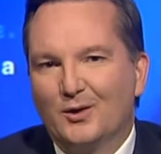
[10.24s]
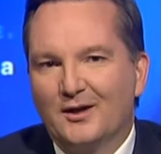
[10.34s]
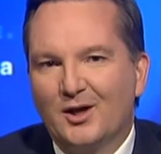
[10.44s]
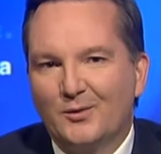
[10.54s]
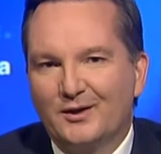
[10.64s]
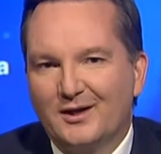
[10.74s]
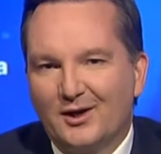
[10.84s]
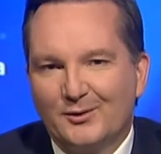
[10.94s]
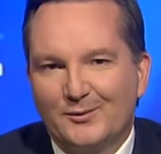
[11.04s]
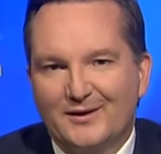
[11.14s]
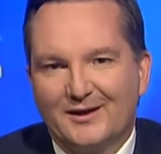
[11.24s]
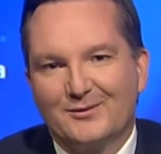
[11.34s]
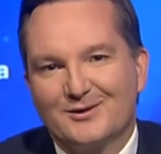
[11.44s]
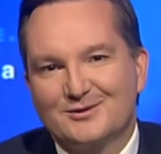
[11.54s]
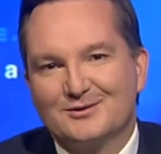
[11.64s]
Well, I know where you're going with that
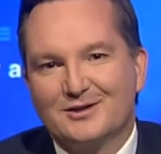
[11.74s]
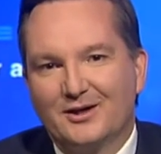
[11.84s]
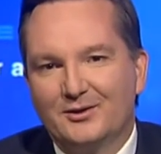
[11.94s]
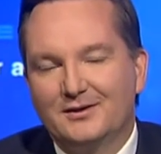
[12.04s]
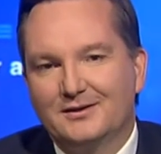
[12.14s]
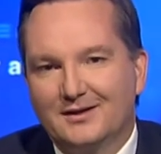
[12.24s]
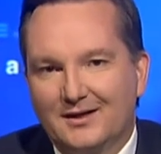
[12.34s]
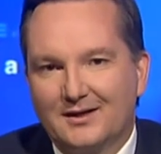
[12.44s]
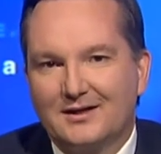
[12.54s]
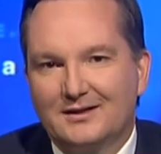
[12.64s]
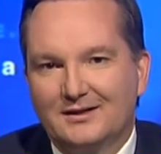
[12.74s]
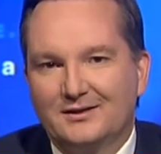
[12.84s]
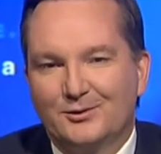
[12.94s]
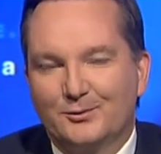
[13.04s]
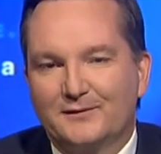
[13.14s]
question, Tony.
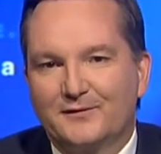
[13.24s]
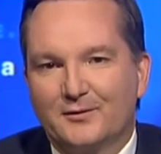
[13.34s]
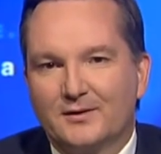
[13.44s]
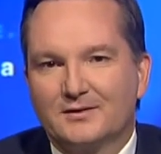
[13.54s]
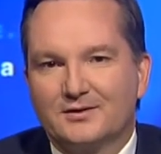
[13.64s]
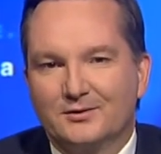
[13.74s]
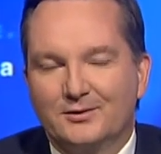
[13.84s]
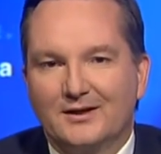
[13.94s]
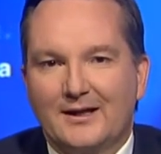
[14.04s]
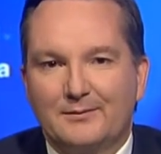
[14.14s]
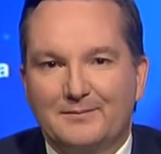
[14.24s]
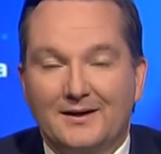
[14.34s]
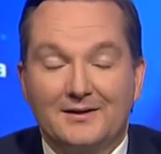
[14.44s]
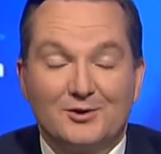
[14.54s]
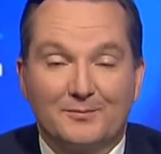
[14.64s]
Clearly you're referring to the Labor
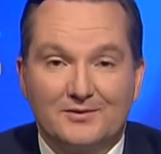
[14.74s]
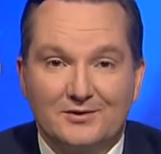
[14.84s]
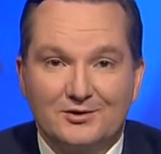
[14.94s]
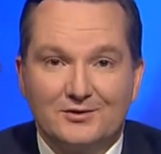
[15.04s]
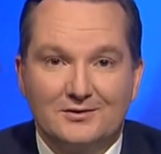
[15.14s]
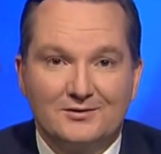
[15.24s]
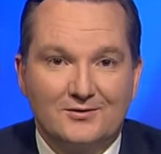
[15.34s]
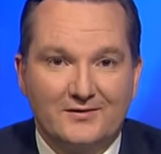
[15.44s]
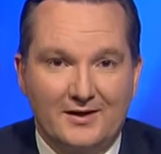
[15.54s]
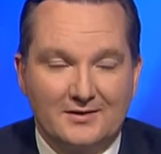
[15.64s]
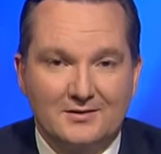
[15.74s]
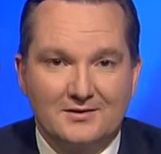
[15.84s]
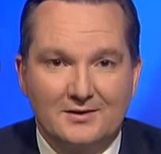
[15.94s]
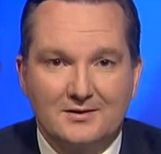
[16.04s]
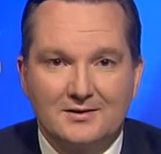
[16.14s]
Party's opposition in
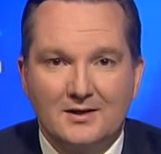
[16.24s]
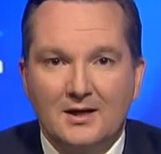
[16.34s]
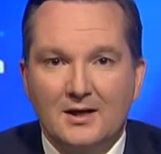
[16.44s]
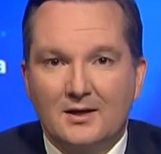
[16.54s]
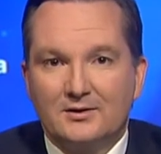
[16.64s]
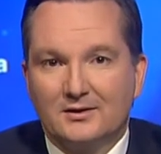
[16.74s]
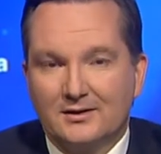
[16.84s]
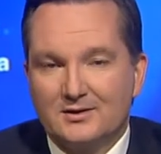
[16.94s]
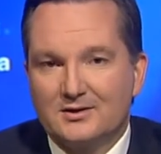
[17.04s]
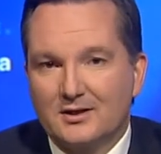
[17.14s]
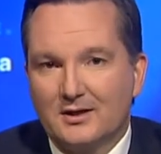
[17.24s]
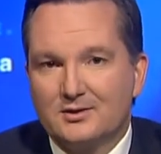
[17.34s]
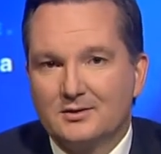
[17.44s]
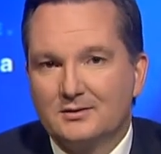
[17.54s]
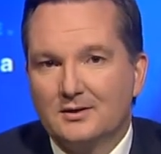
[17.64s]
2006 to
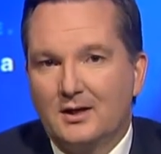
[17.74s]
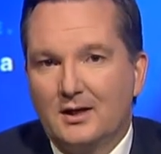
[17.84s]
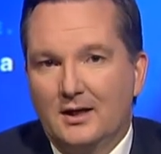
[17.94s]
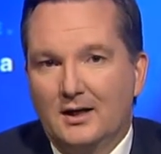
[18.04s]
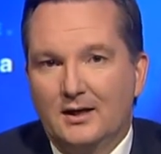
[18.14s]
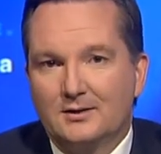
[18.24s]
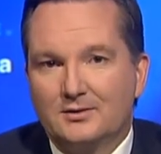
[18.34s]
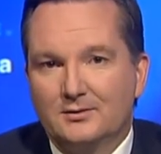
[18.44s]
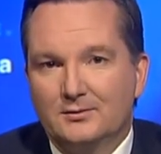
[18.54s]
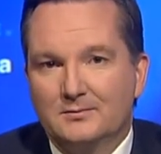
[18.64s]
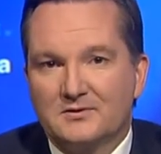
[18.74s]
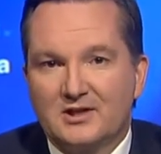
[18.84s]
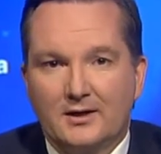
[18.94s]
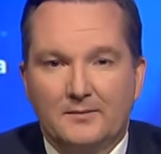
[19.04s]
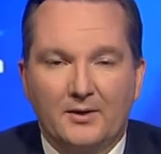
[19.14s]
legislation to
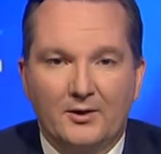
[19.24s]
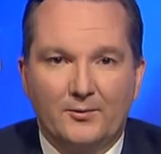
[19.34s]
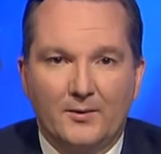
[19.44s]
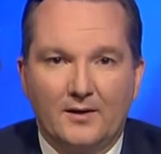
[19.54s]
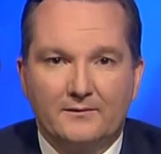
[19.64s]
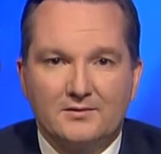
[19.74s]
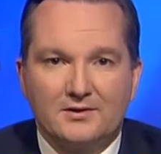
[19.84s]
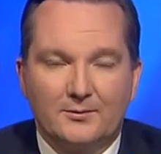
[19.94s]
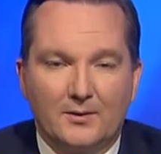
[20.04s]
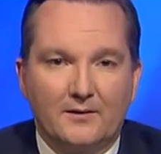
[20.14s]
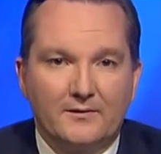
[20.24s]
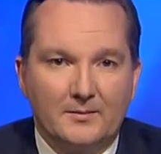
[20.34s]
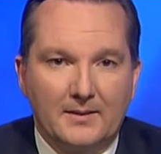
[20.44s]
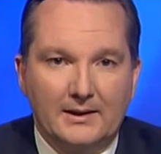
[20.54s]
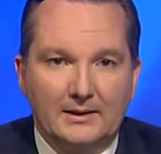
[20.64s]
say that boat arrivals that arrive on
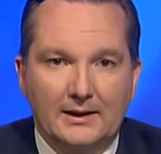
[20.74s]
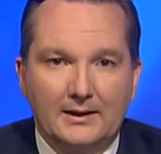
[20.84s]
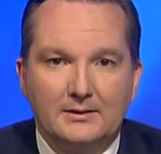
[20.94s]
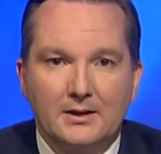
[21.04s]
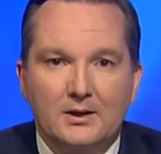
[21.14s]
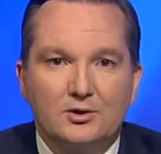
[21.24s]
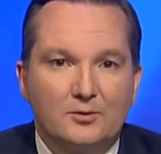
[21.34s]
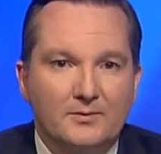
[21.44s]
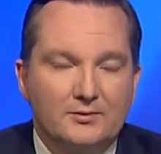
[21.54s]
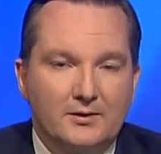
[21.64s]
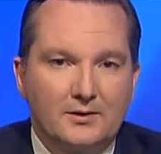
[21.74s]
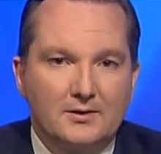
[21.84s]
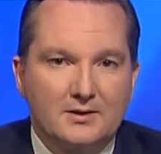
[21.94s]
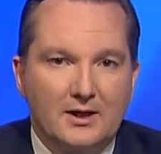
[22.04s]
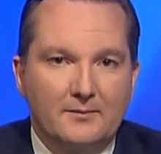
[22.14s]
the mainland should be treated
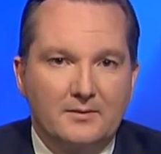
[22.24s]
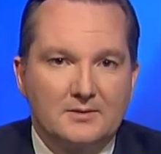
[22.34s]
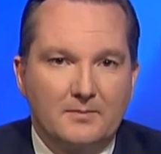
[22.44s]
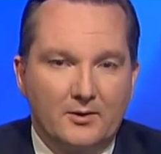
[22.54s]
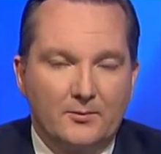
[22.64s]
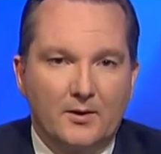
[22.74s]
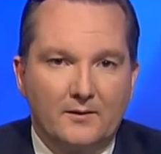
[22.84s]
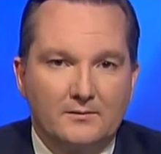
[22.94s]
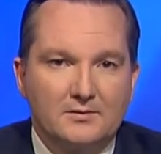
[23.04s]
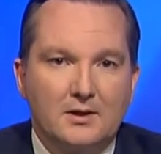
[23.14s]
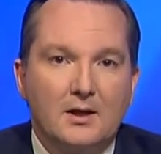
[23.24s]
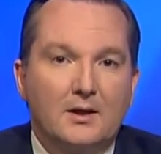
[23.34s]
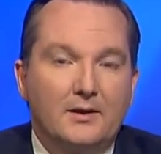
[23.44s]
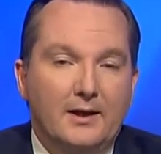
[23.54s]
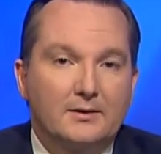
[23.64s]
the same as boat arrivals
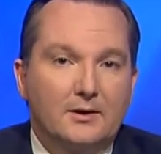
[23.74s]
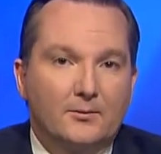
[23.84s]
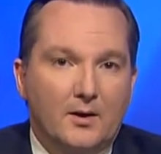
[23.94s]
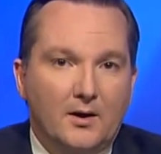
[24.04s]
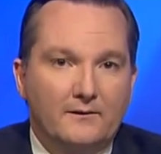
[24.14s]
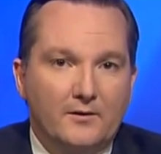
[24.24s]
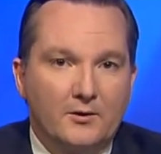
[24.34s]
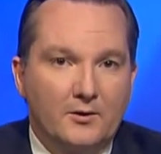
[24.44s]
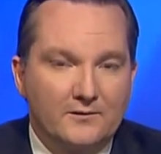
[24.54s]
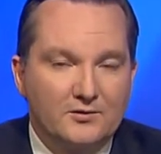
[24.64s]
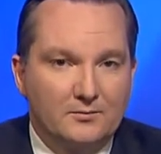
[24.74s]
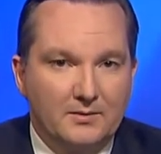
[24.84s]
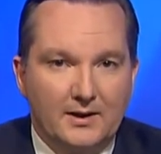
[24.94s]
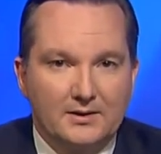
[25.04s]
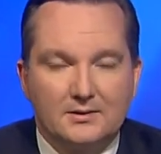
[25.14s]
that arrive on an offshore
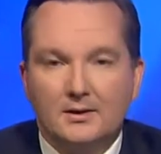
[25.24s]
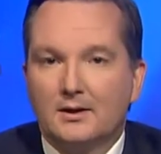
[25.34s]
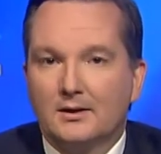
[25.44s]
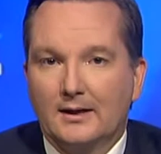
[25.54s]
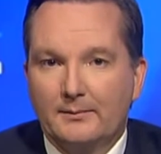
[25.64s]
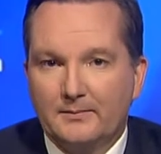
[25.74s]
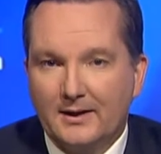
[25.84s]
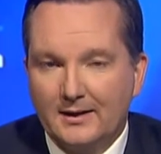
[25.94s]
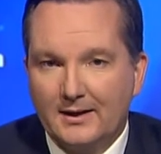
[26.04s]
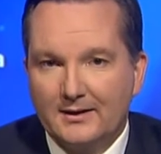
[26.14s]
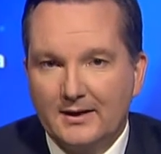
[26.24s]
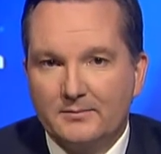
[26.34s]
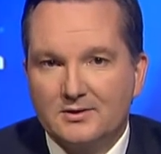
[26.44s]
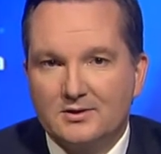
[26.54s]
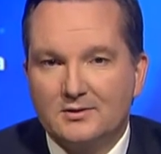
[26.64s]
place. The Labor Party had
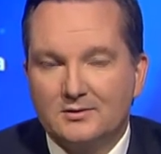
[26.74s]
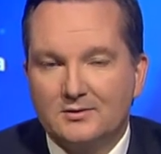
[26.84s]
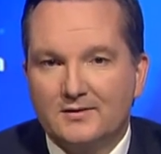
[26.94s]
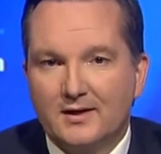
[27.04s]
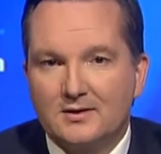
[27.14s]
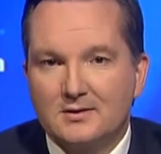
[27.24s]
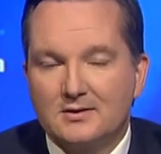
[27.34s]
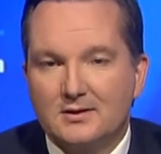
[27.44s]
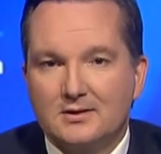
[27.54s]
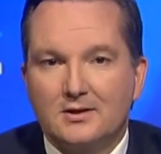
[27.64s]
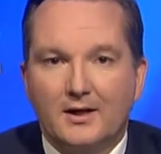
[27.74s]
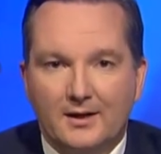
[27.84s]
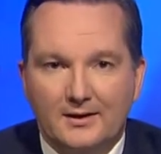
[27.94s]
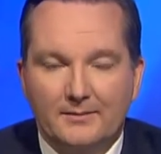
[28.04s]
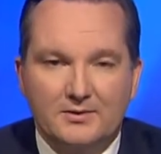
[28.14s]
that position in 2006 and I
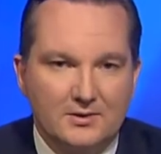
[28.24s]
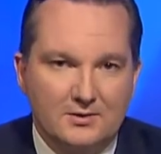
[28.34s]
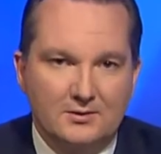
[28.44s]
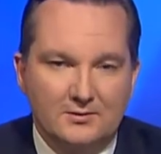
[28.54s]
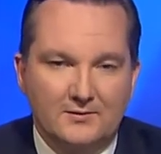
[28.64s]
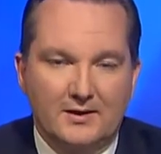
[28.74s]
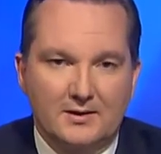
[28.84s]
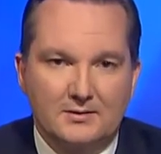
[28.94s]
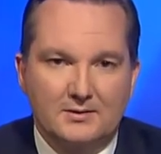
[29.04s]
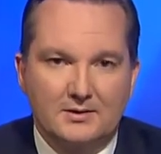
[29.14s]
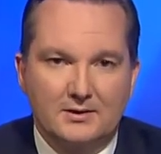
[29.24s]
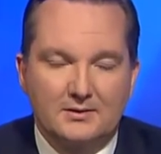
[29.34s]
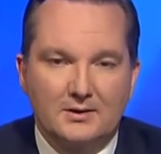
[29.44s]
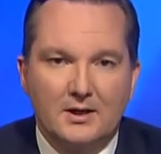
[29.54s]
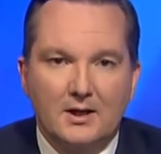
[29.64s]
had that position in
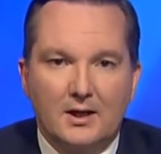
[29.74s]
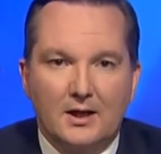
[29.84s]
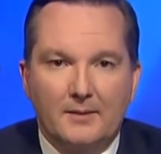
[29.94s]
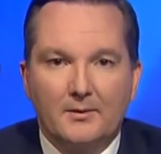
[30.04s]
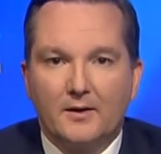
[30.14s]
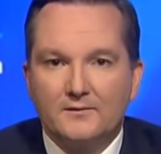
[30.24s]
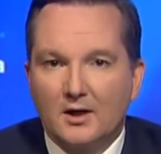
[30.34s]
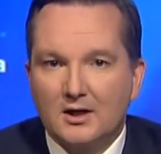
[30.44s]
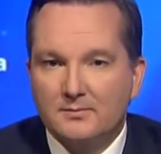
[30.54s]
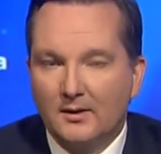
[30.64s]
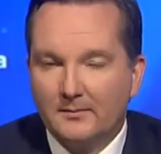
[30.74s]
2006. But I've changed my